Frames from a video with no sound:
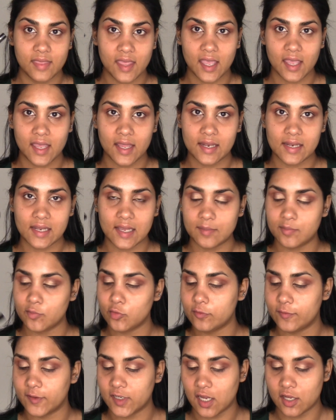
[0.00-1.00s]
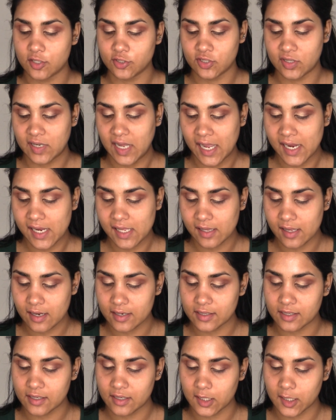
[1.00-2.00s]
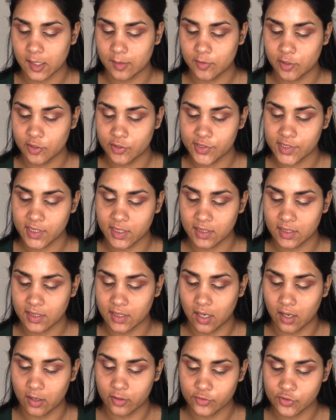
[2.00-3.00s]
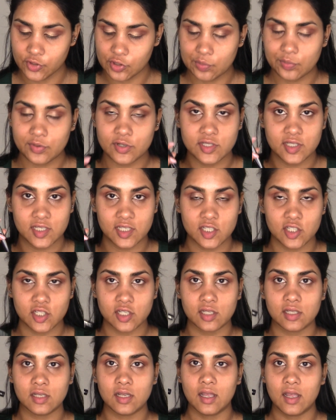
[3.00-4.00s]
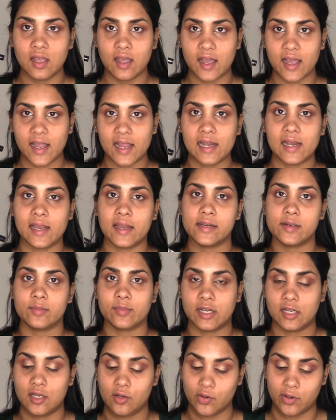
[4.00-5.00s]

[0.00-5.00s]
Then I'm moving on to eyeliner. I'm using the Ultra Precision eyeliner by